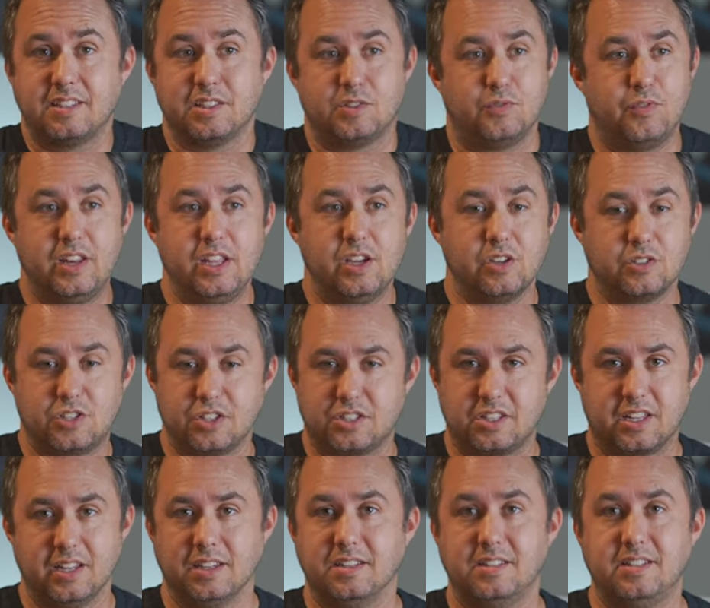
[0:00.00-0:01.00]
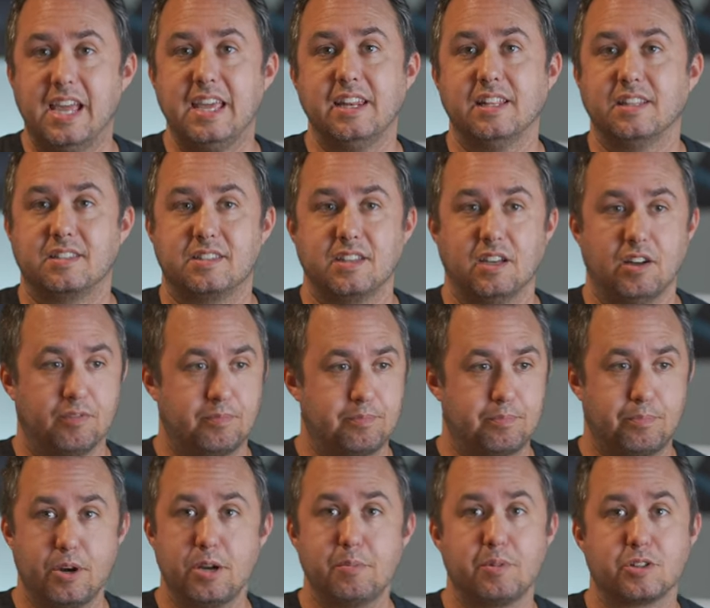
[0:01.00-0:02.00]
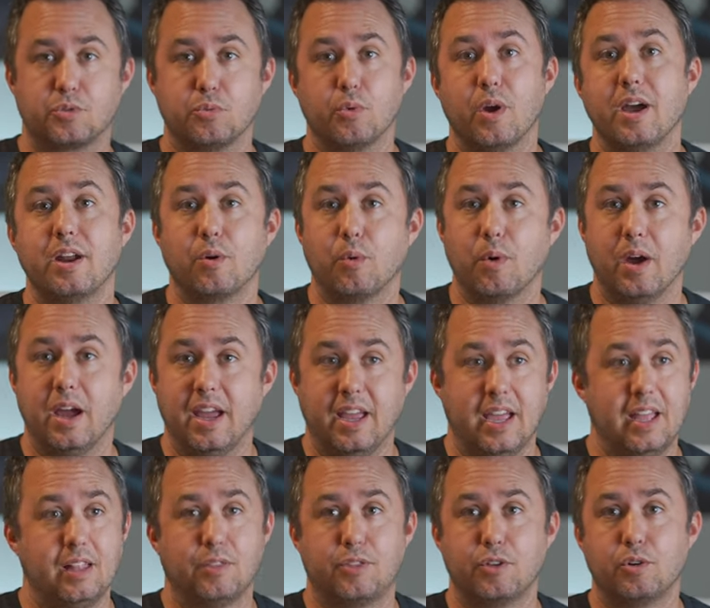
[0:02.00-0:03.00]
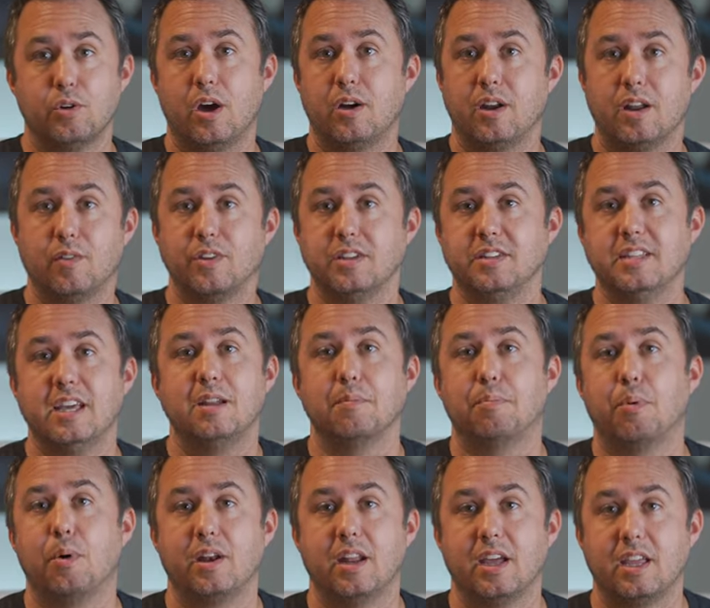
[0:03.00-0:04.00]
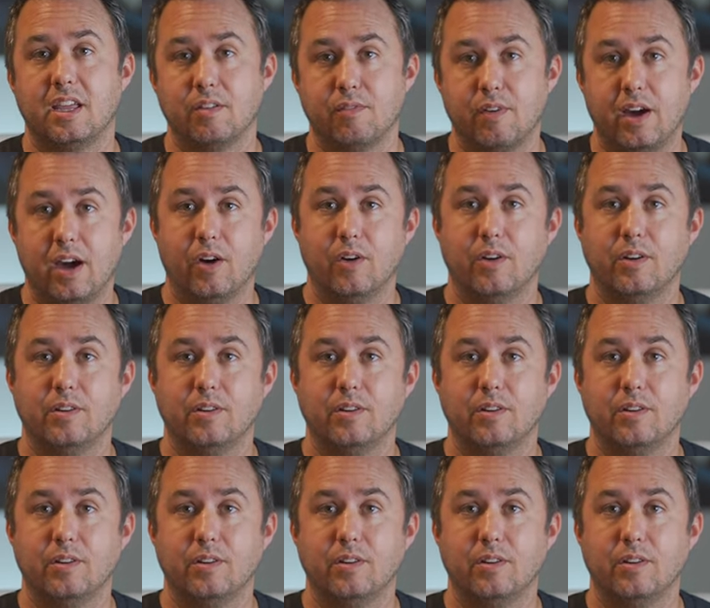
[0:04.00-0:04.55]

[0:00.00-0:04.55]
this video is just going to date itself pretty much right away and throughout every data point I give out,